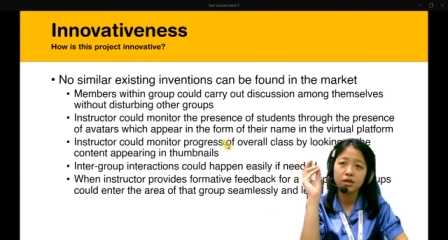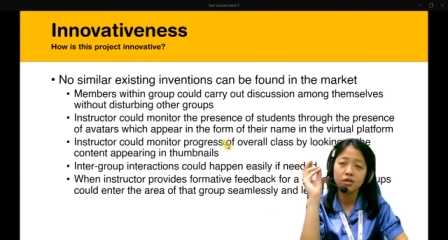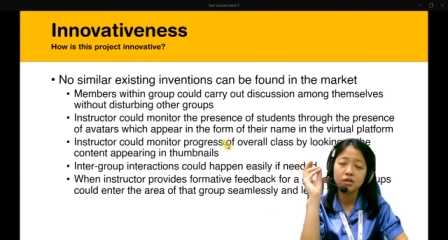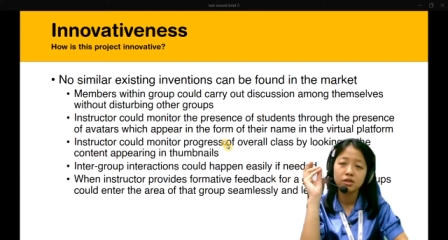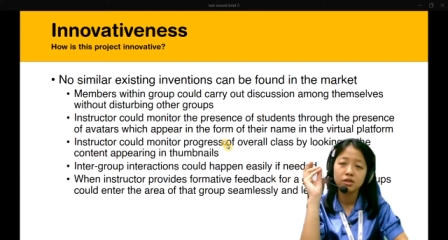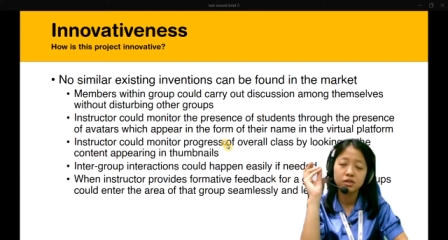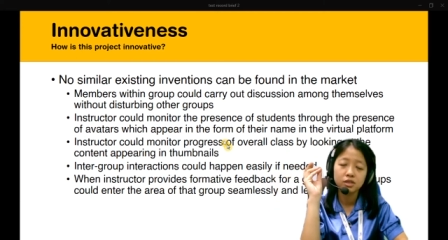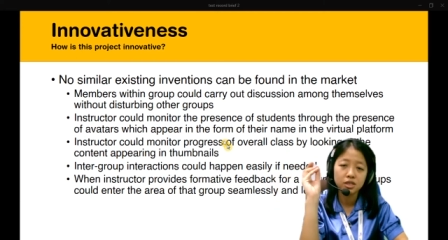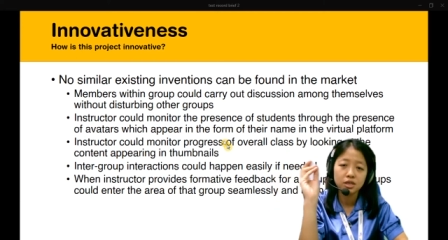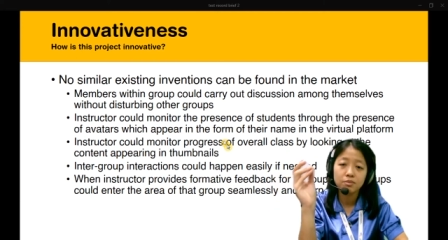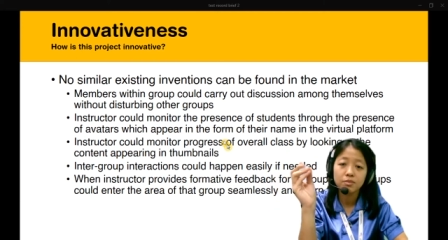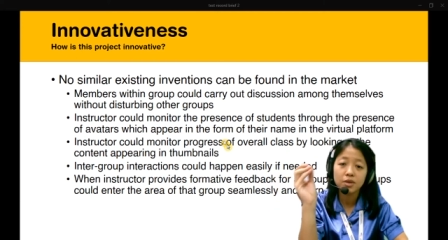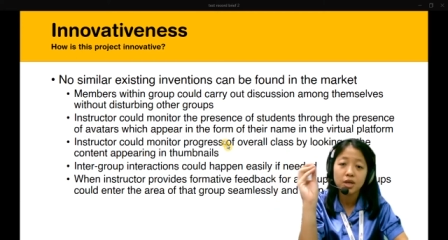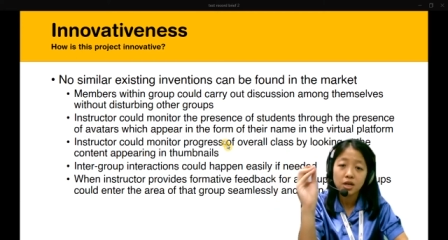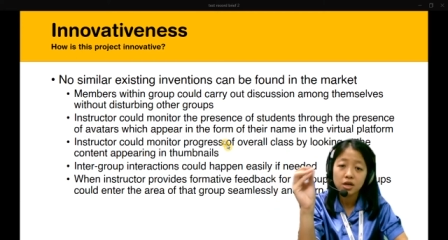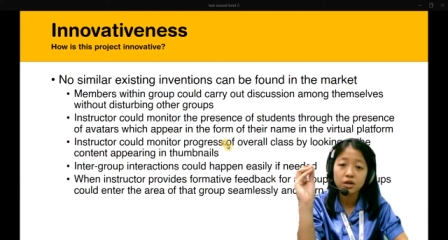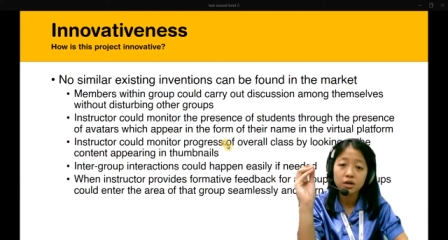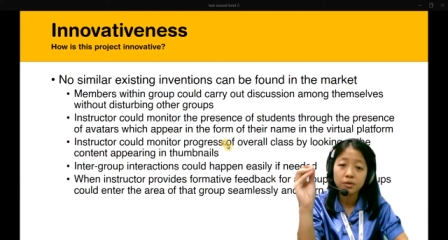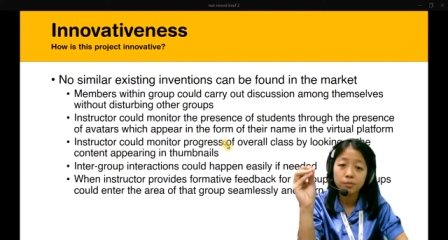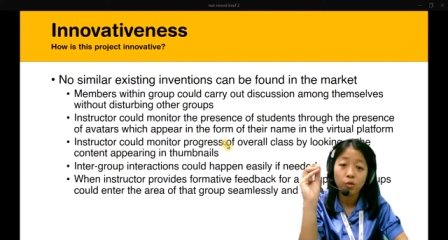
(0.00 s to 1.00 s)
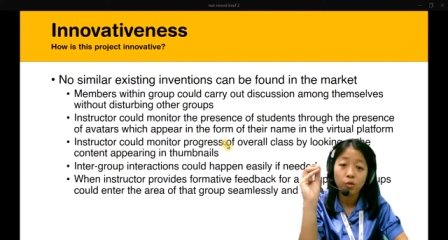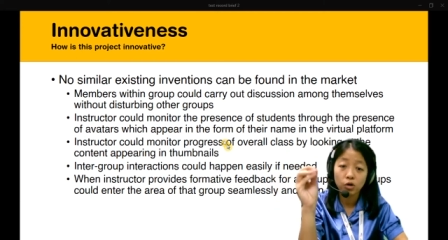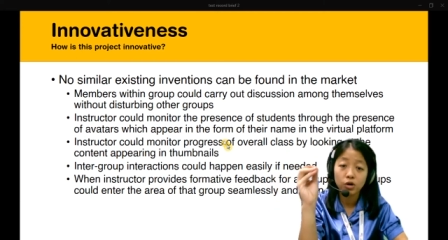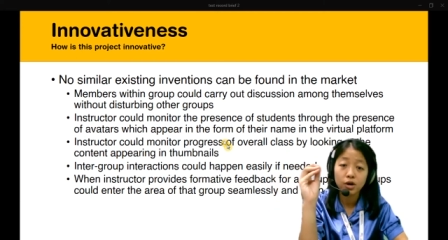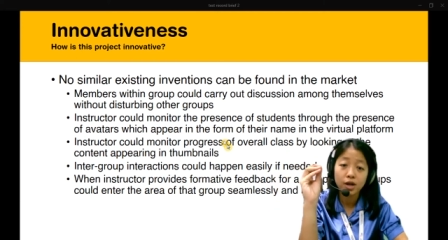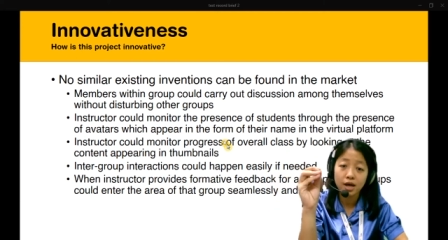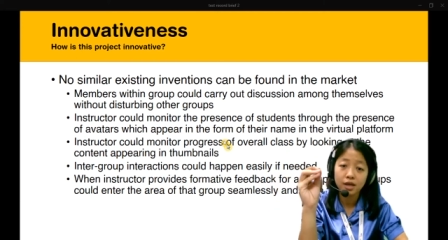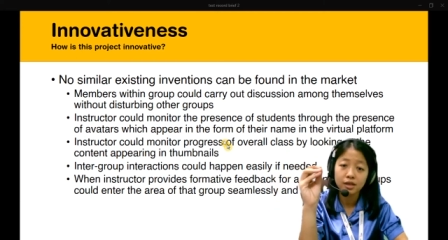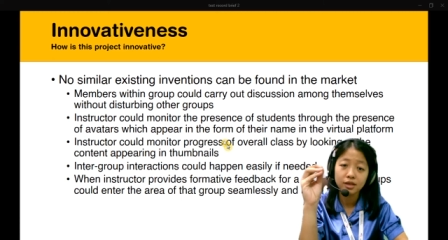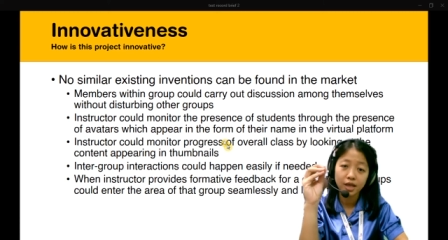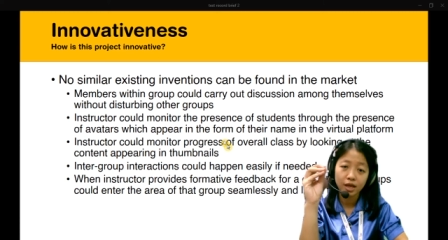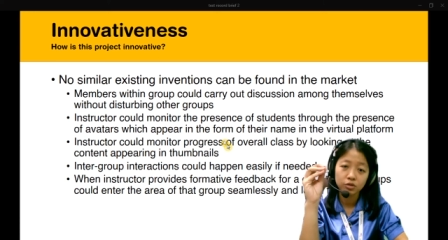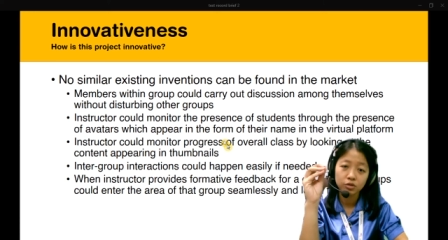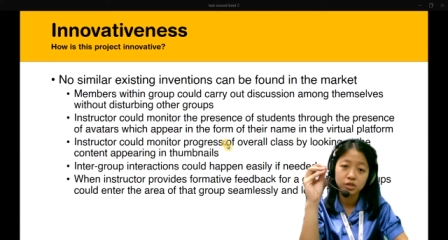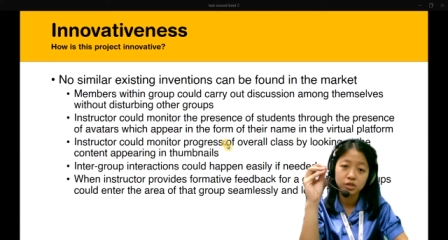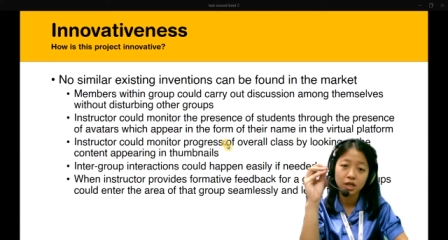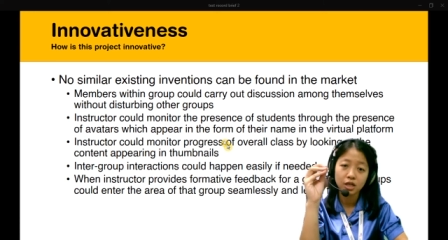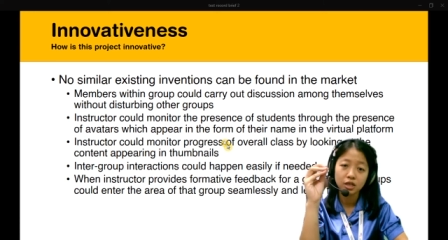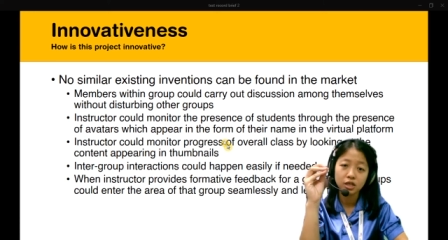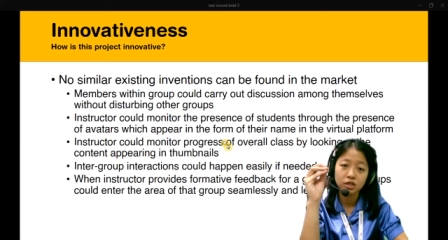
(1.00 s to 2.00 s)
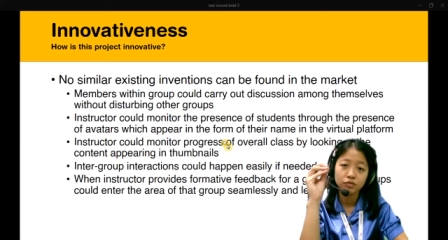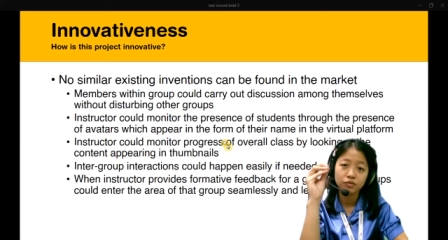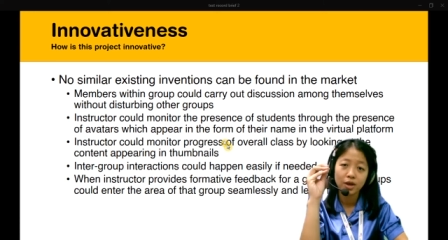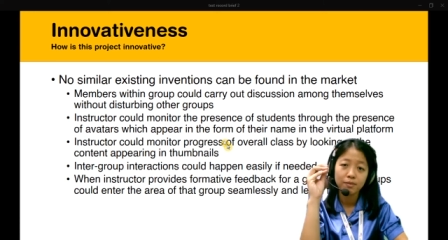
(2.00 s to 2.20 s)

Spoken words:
similar product that could satisfy